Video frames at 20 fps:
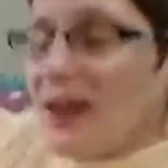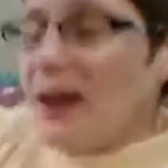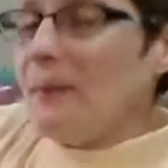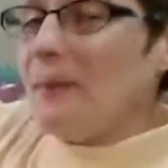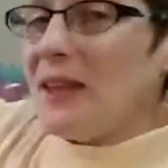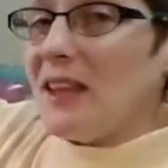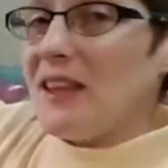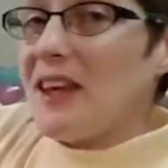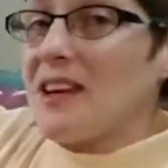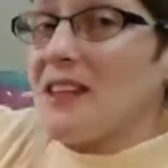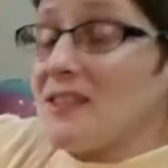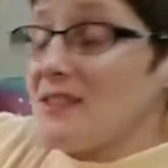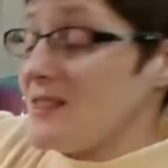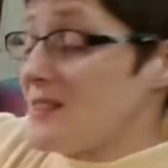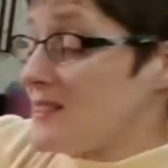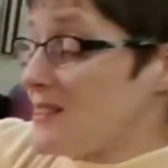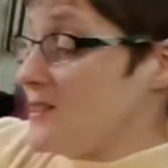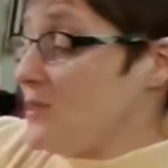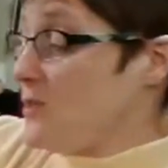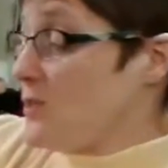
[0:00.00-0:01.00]
family likes
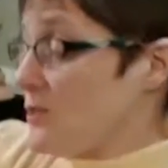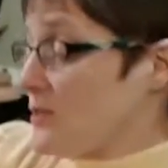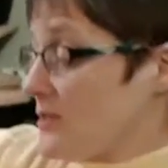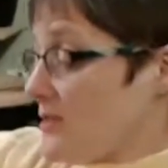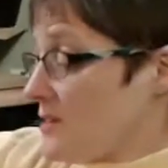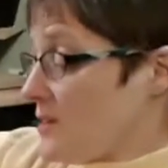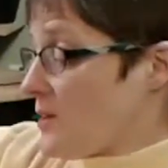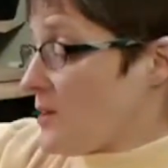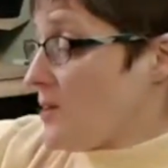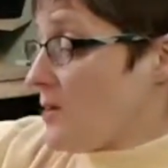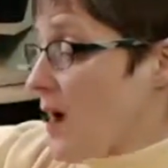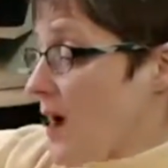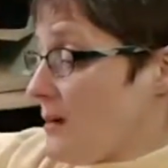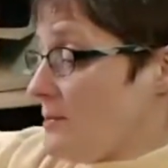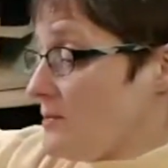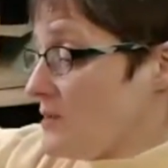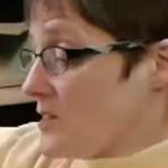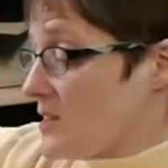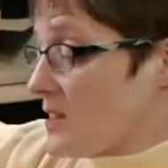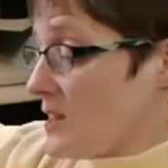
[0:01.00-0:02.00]
these noodles, so
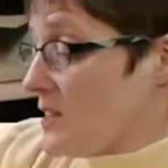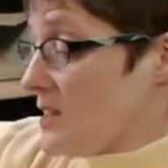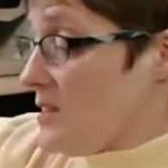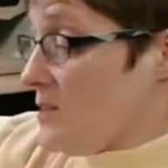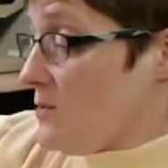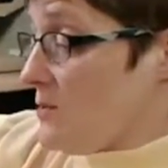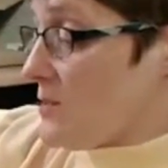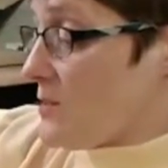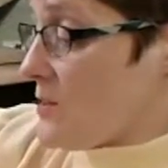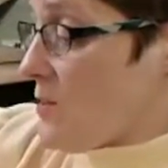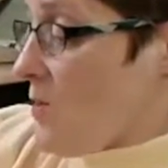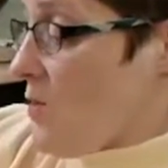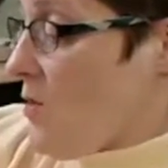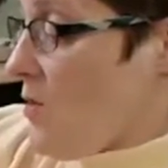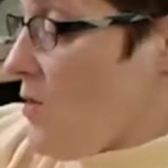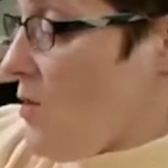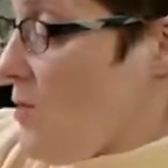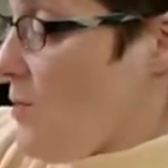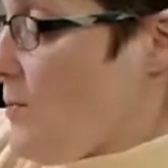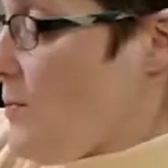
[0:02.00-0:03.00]
I'm just going to use the
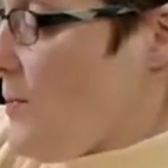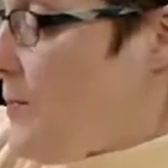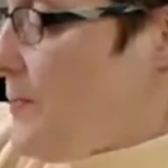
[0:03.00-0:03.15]
whole